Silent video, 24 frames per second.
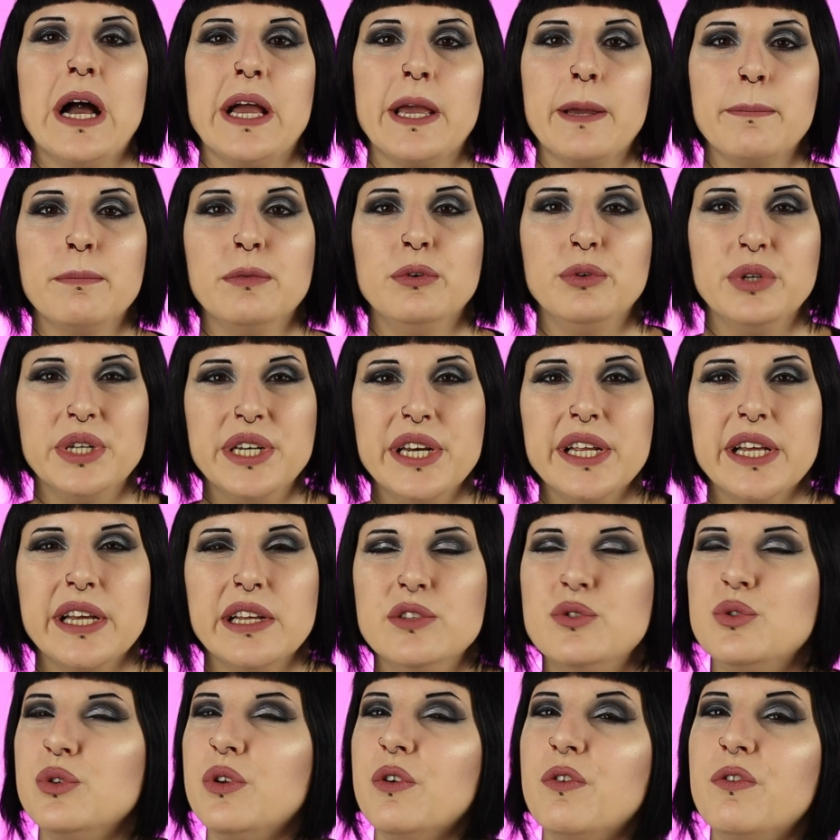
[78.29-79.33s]
I am reading
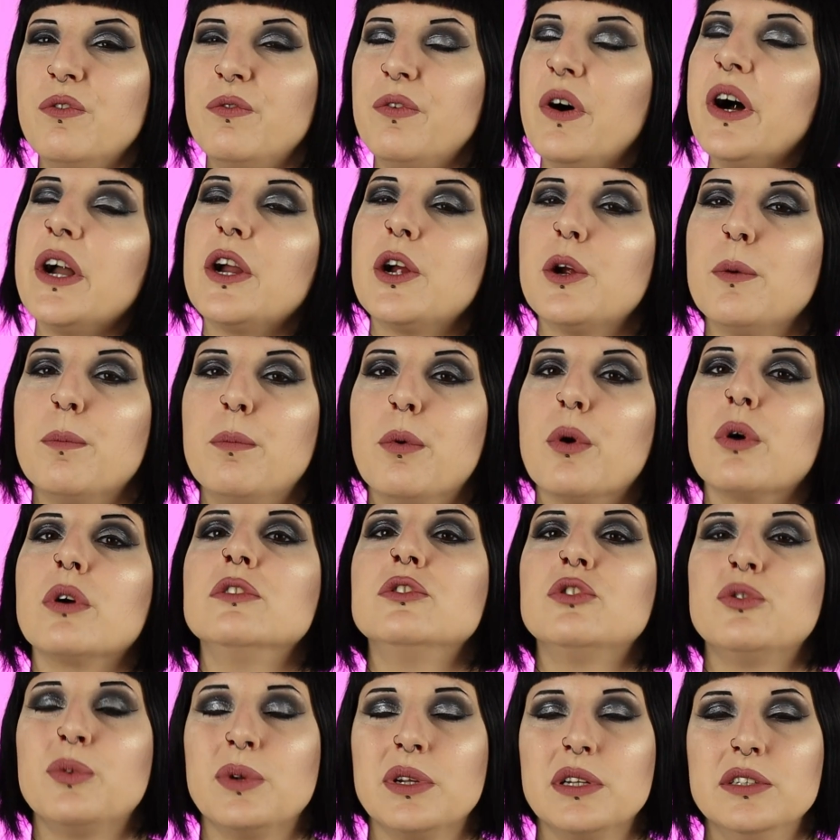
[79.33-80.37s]
into the
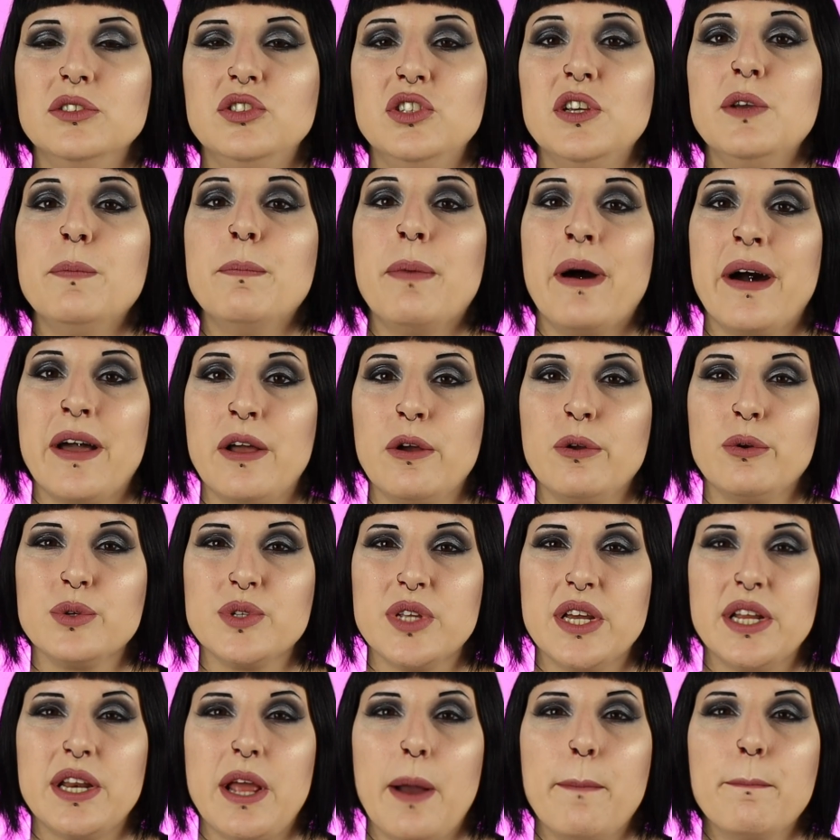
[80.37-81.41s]
Fireborne trilogy by
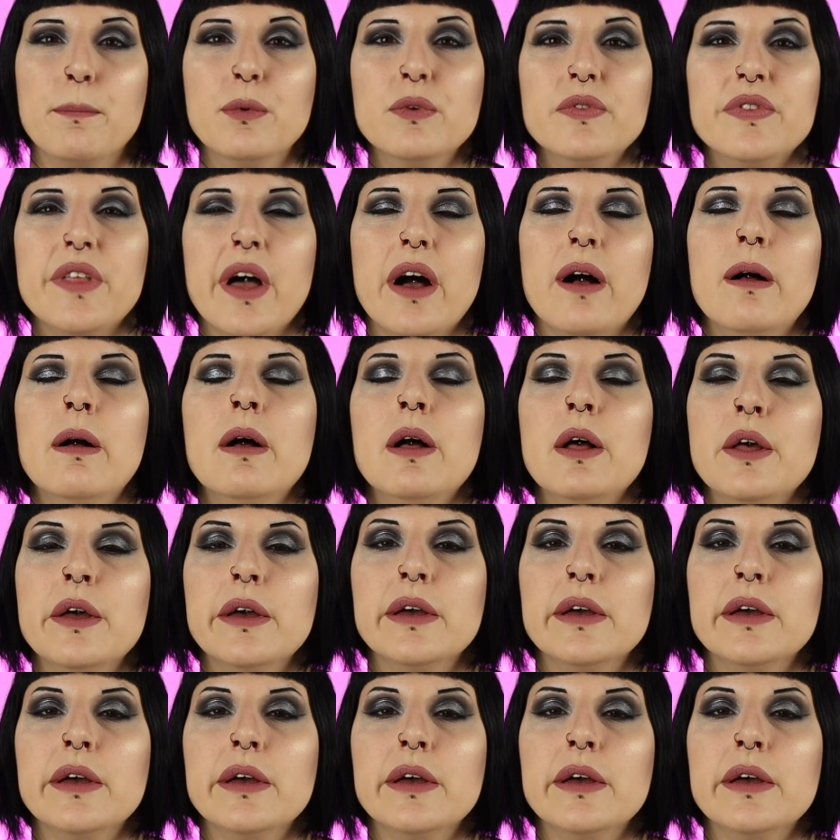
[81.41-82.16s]
Rosaria Munda.